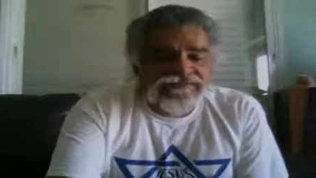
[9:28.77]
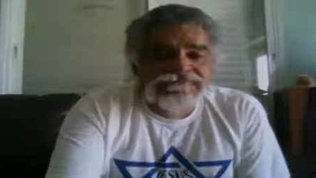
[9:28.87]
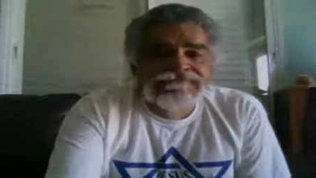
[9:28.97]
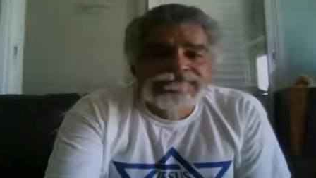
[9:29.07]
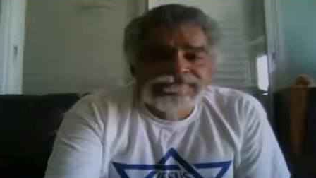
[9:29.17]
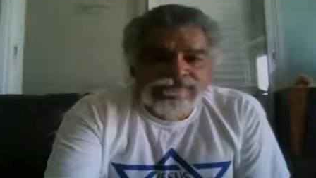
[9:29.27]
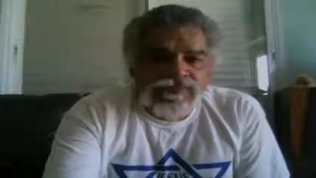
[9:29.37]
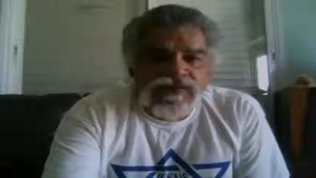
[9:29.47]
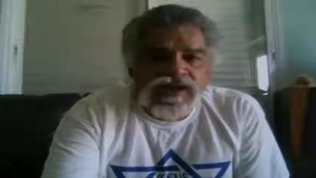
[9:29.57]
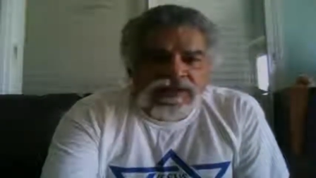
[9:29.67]
And
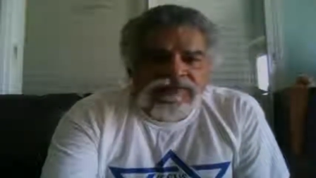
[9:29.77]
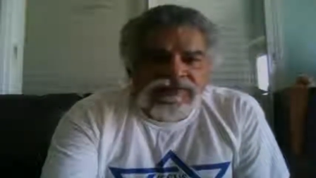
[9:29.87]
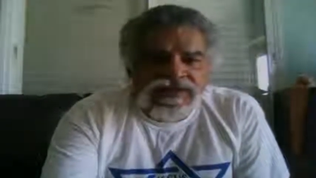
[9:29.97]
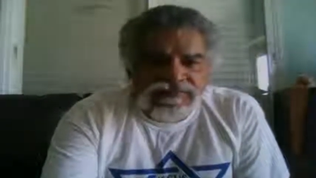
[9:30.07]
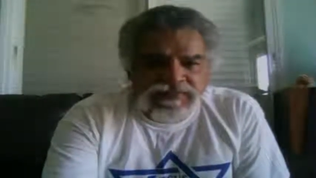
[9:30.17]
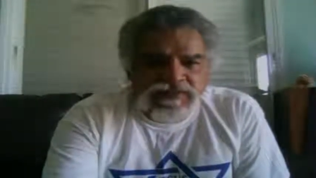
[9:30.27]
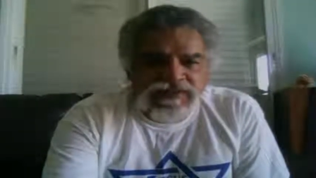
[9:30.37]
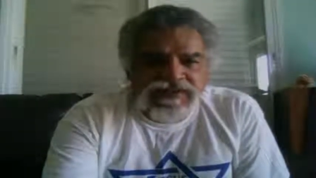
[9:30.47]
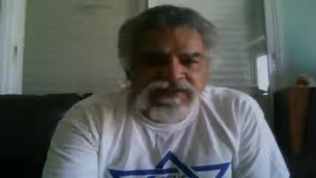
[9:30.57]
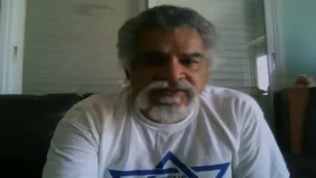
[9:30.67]
I'll
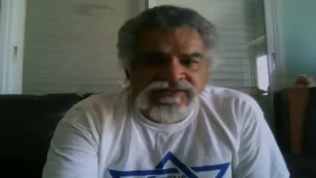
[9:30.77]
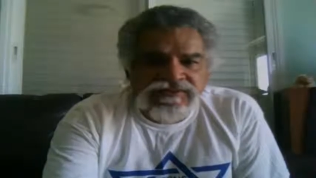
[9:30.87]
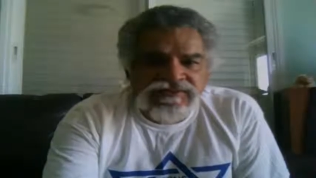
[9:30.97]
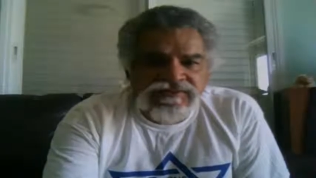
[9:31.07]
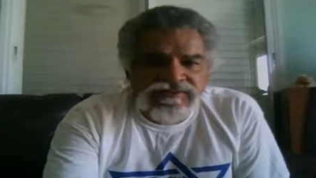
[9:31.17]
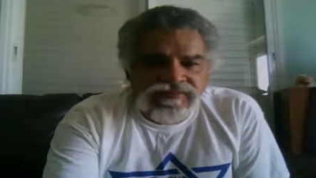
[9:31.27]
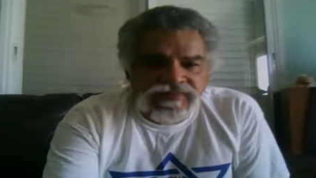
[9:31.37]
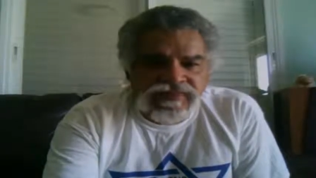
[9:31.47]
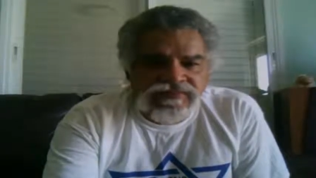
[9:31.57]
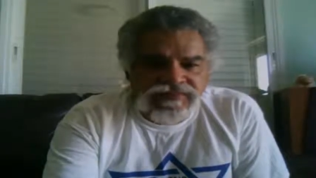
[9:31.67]
be making more of
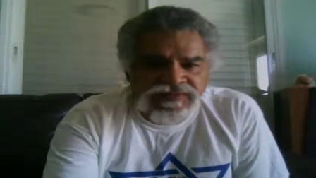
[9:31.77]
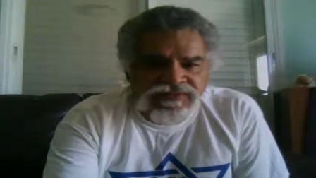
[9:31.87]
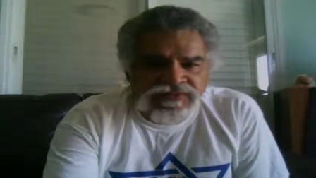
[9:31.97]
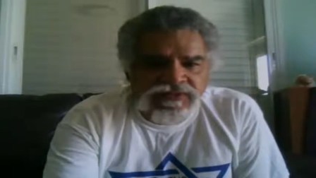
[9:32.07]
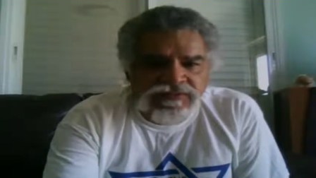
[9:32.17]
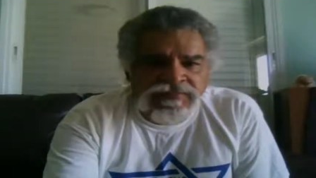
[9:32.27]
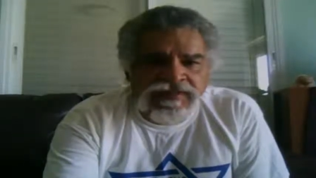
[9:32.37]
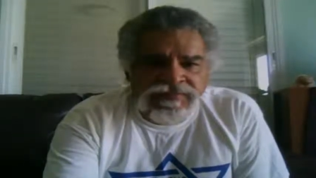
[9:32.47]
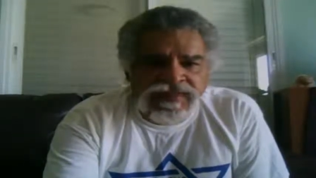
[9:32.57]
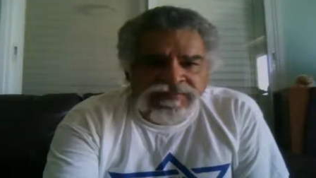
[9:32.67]
these if
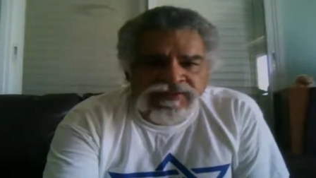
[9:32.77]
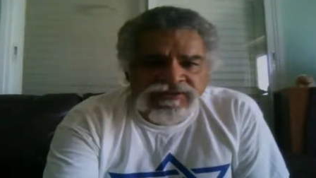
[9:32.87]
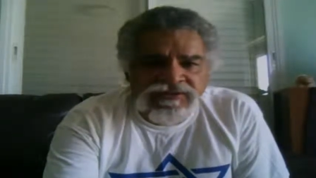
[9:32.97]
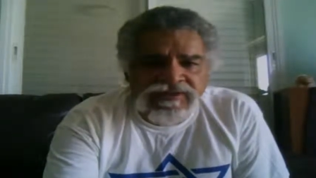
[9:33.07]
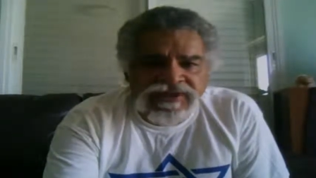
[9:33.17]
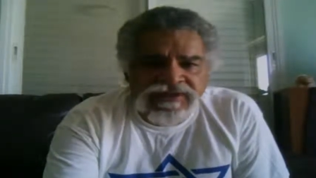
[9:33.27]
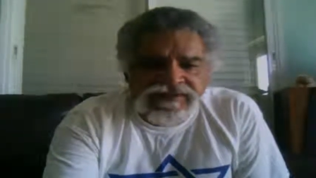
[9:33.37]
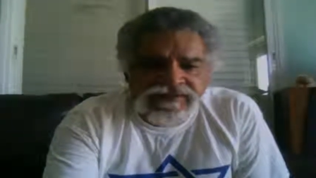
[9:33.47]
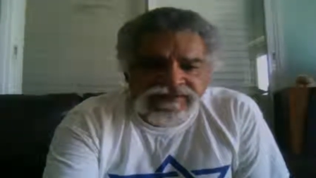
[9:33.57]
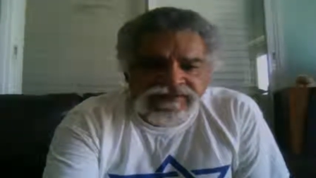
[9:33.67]
it's by popular